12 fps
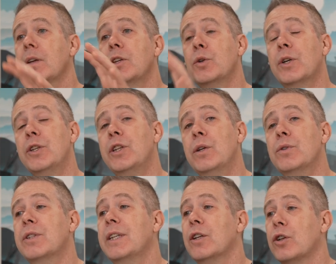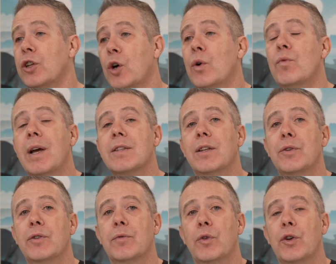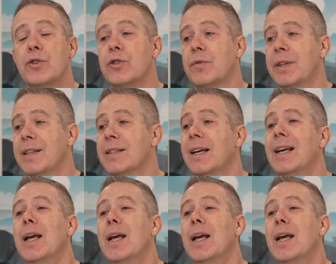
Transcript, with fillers: You can use the lower resolution versions of these,